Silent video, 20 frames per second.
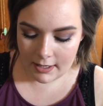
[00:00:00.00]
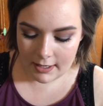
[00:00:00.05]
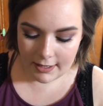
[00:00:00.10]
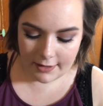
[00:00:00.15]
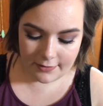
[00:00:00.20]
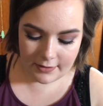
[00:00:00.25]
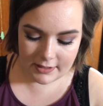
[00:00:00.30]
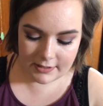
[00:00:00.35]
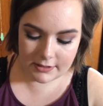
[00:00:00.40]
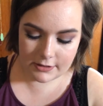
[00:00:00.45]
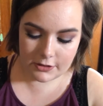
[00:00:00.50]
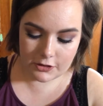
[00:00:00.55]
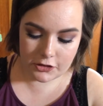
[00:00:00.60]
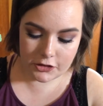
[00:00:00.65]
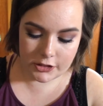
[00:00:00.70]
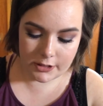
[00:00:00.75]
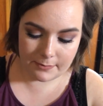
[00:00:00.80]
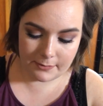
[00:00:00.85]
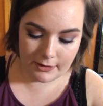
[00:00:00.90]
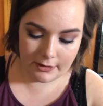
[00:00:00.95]
and this is a
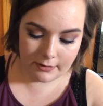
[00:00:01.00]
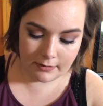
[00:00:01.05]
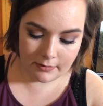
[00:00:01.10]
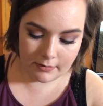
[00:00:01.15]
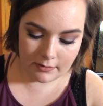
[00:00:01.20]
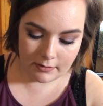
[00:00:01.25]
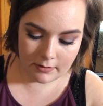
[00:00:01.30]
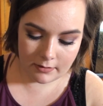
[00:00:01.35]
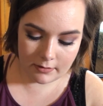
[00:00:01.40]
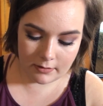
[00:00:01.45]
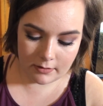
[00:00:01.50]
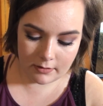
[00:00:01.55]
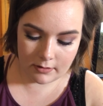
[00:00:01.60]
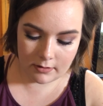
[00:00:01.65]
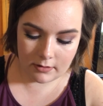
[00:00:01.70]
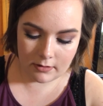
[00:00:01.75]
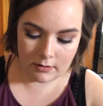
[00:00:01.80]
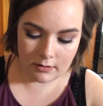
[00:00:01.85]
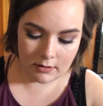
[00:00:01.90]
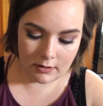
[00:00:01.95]
shimmer,
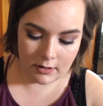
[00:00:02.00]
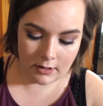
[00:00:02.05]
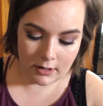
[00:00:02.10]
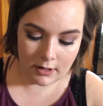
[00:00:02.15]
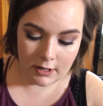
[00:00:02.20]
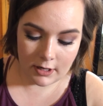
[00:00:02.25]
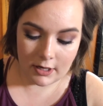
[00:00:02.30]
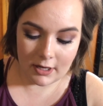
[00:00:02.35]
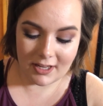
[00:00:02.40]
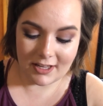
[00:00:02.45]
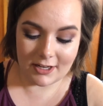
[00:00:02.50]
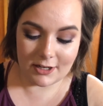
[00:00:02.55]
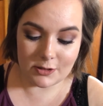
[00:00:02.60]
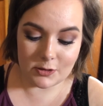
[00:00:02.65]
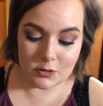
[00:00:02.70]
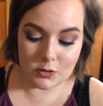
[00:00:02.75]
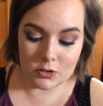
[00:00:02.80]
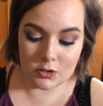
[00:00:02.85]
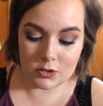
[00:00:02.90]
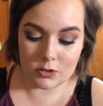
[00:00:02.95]
and
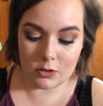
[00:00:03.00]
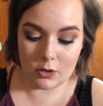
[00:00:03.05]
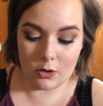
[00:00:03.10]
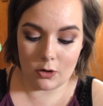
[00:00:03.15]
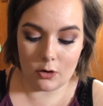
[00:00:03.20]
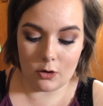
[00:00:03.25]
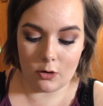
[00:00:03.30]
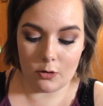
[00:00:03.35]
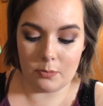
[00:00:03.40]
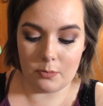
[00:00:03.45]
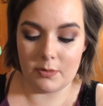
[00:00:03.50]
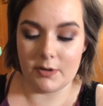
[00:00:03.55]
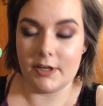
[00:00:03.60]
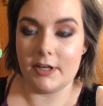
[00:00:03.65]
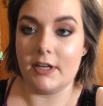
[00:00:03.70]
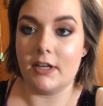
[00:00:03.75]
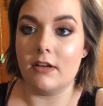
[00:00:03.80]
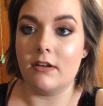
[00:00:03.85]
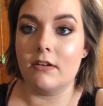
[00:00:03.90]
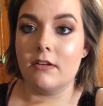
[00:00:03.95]
it's so
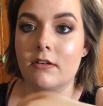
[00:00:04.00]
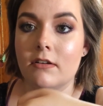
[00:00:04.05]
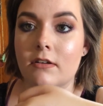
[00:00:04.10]
pretty.